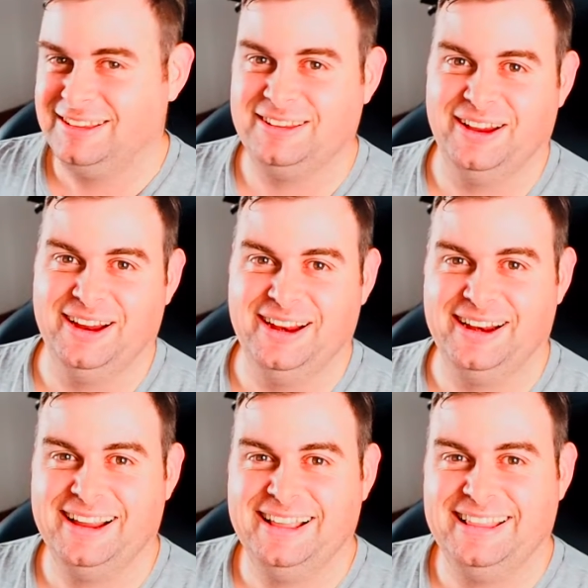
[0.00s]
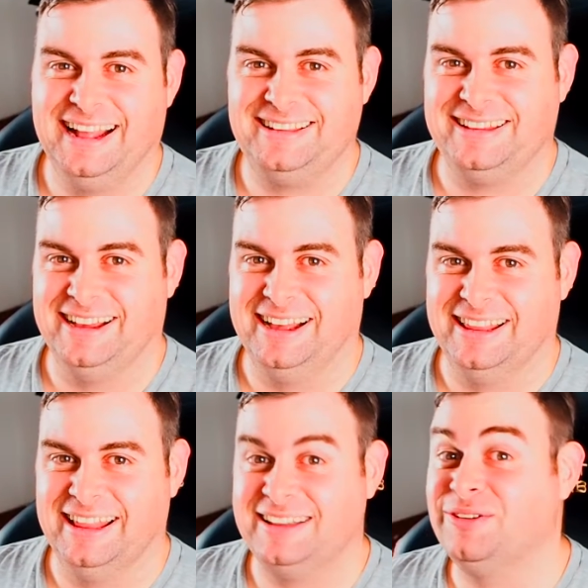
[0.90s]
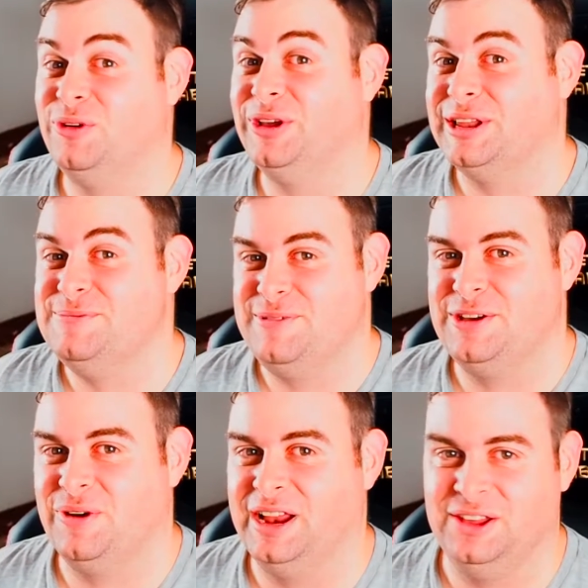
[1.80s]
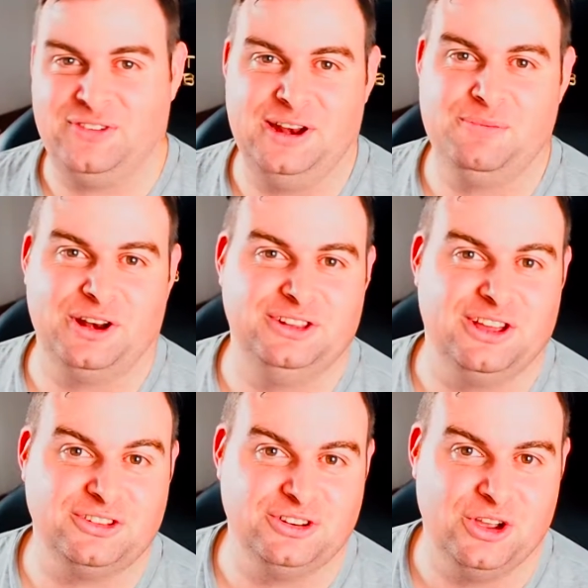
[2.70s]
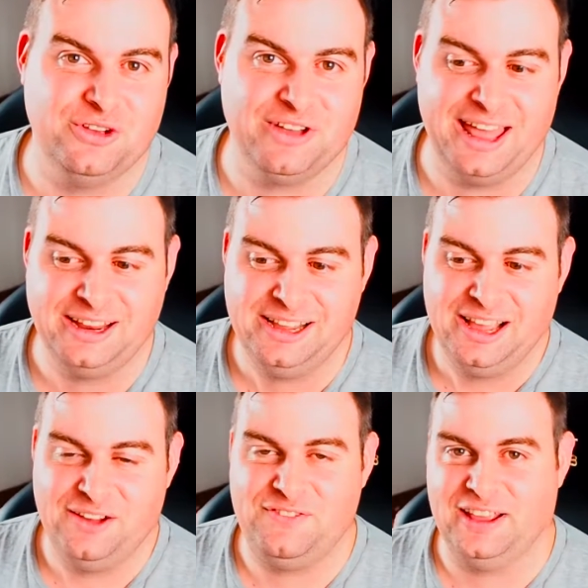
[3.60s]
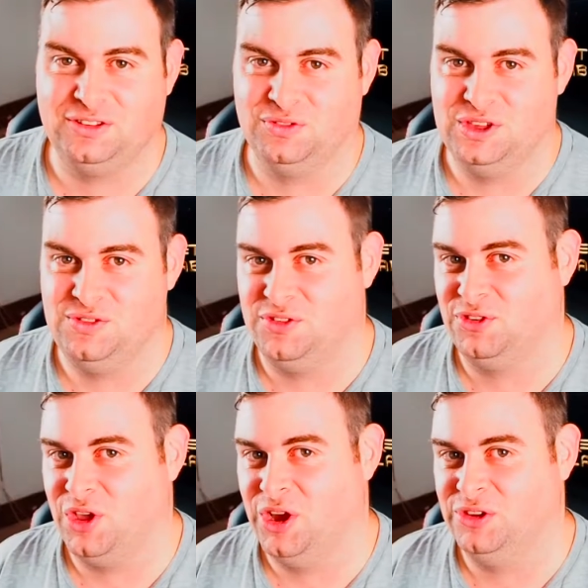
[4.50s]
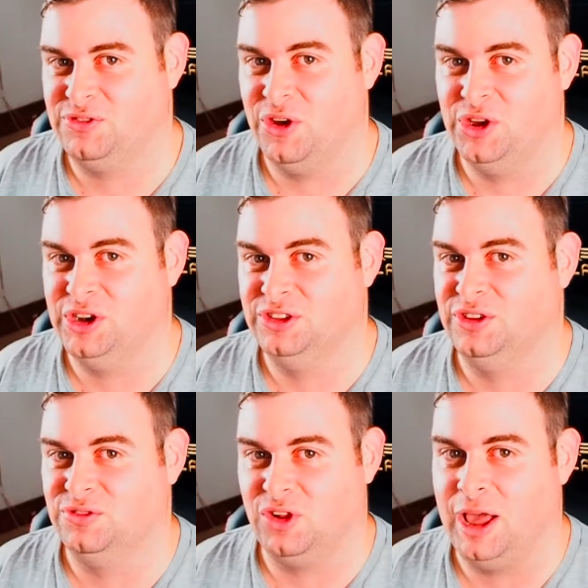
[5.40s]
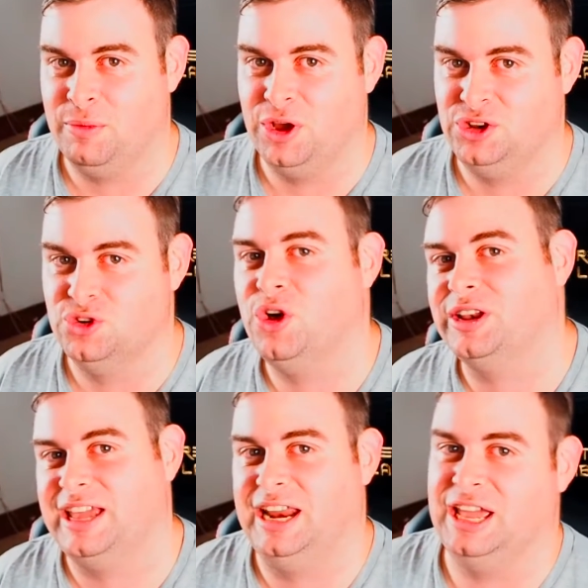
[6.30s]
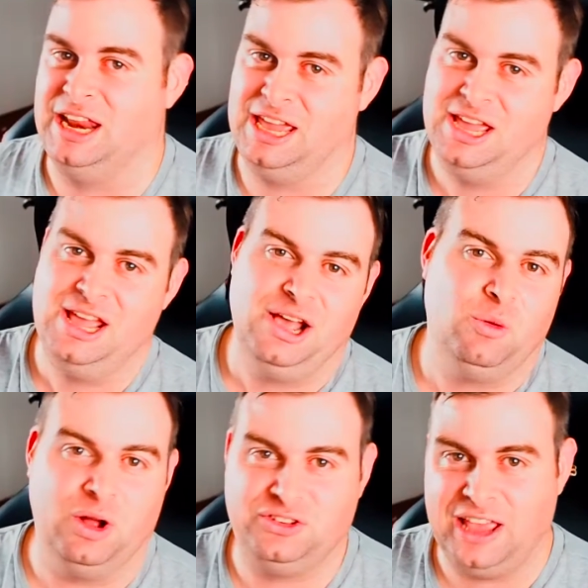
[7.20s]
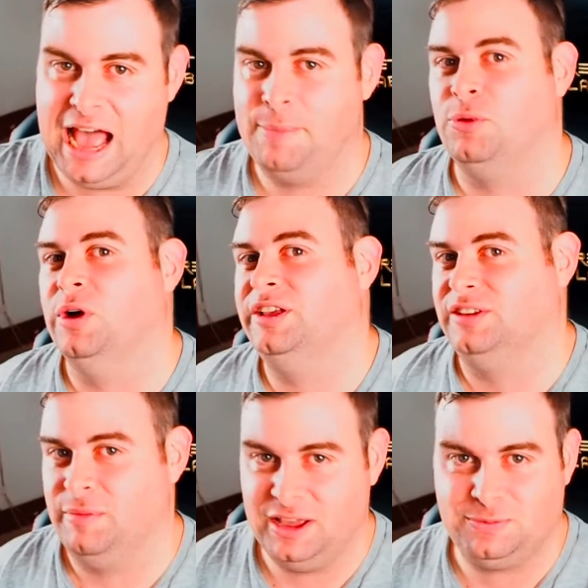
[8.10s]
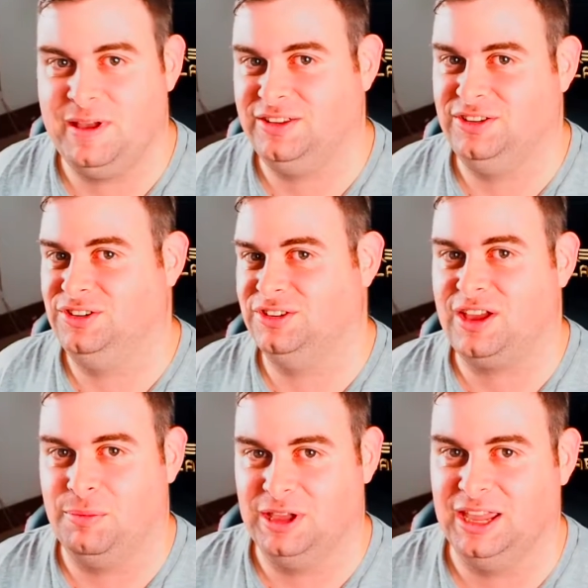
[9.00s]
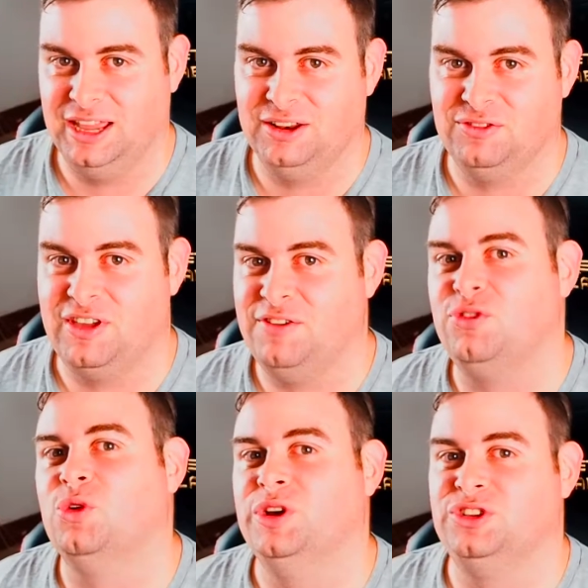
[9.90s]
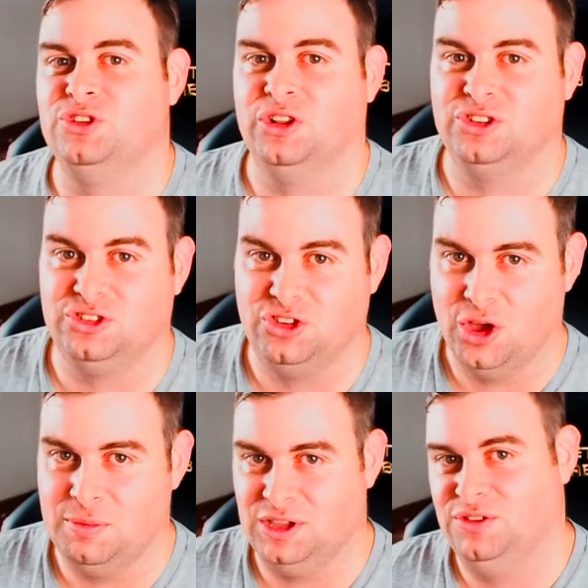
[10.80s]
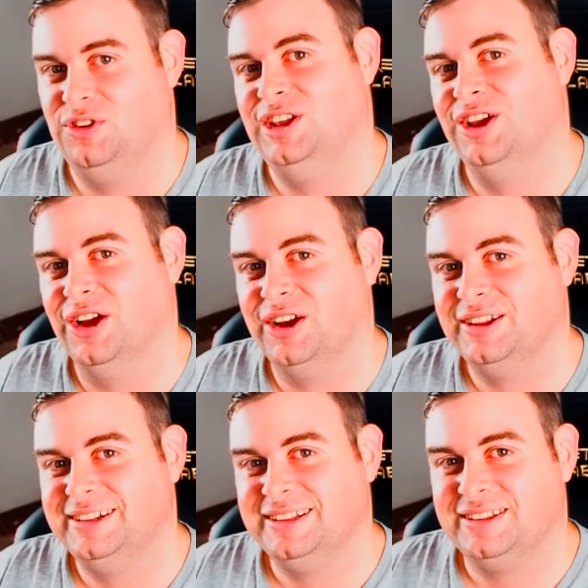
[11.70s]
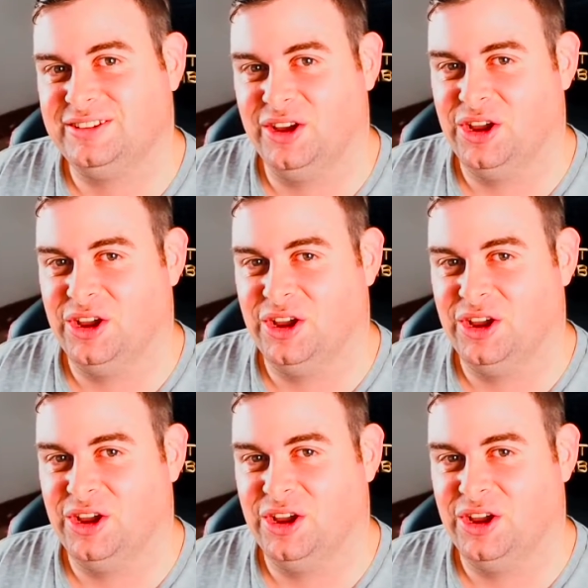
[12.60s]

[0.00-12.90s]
So that's a really big one. If anybody doesn't know that, effectively, as your phone is in flight mode, you're not getting any WhatsApp or SMS messages coming in. Therefore, it's not disturbing your video. So,